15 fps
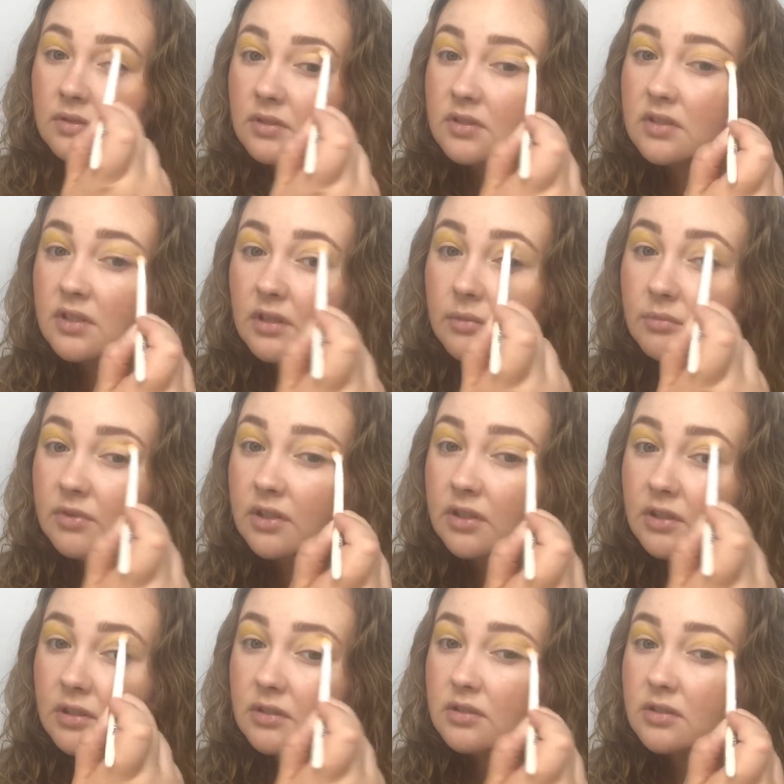Same
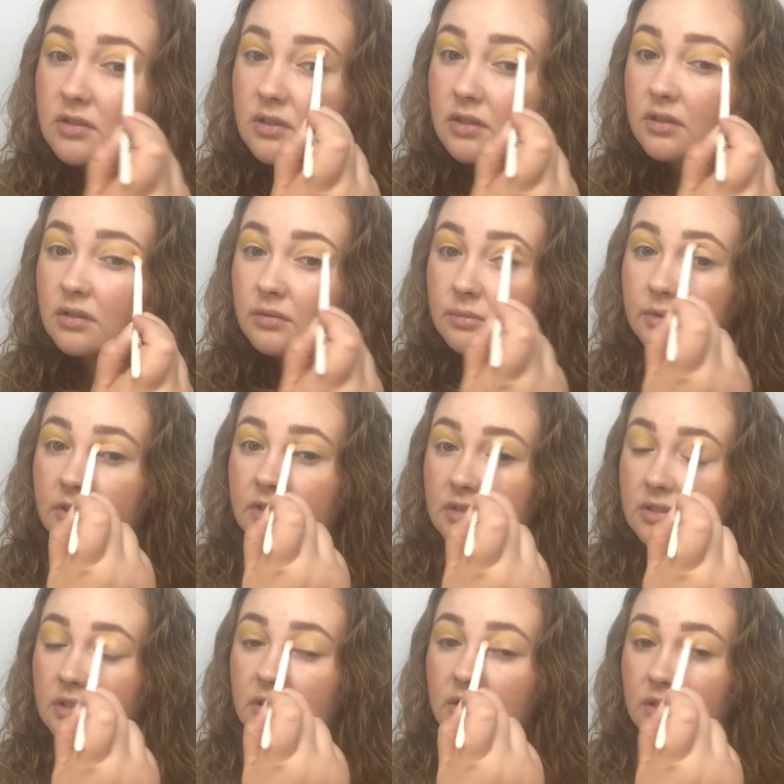thing, just going to
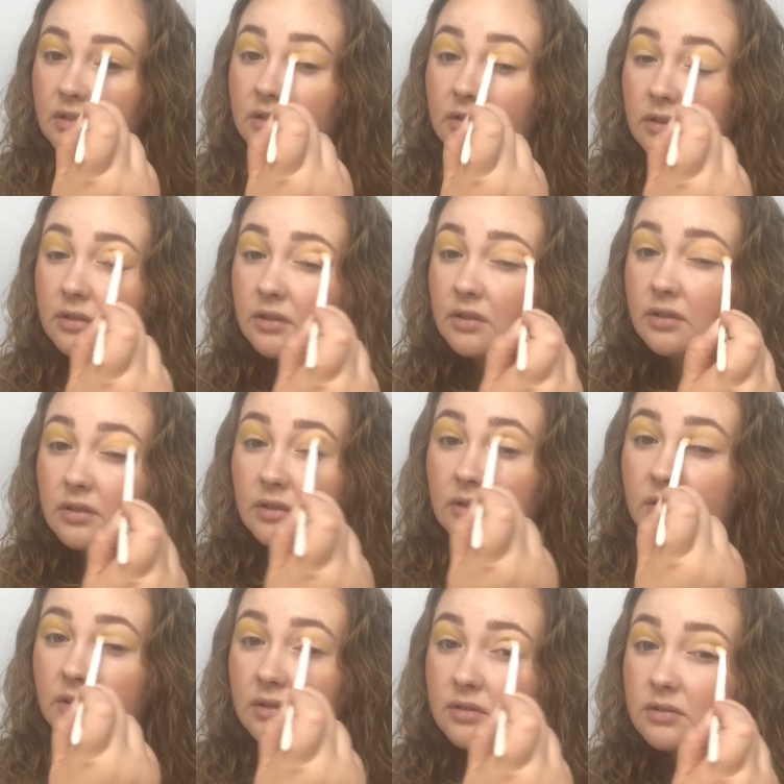place it
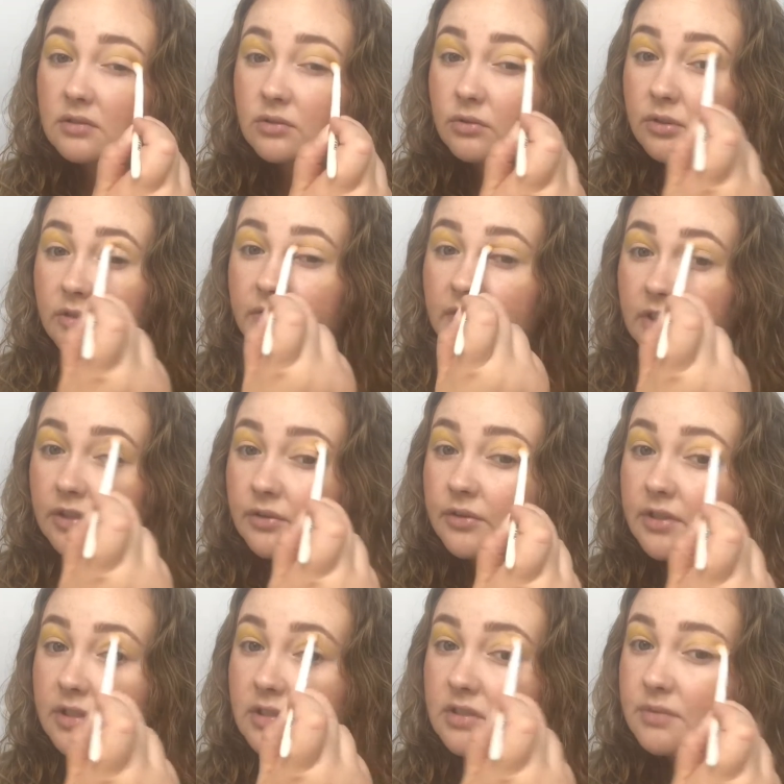sort of in the
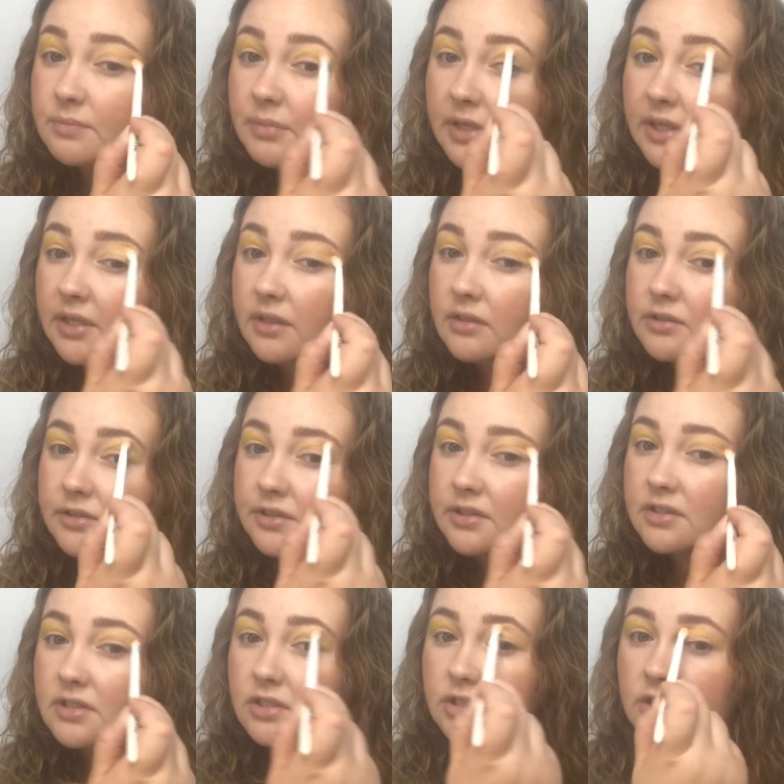crease, but
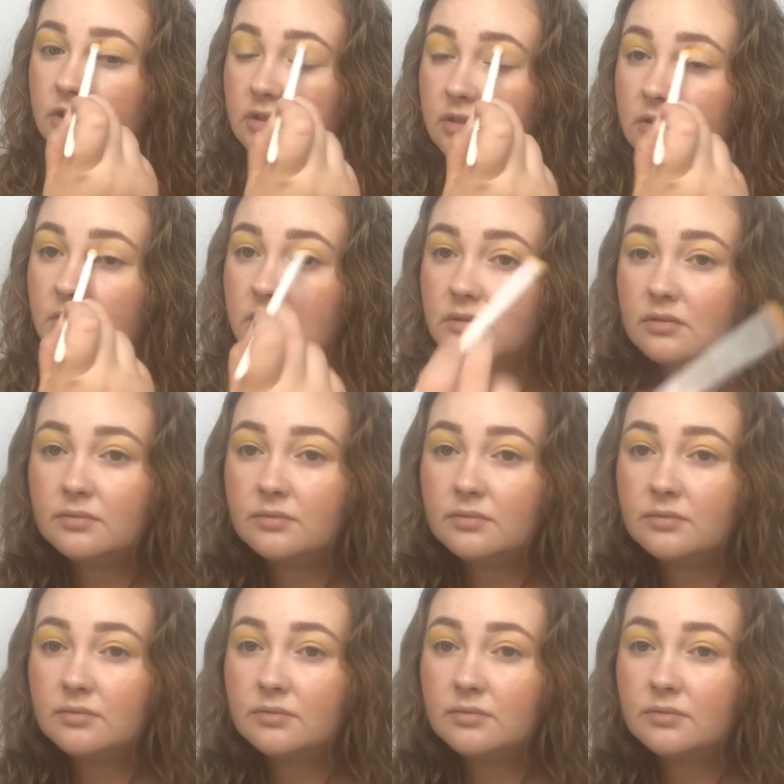transition.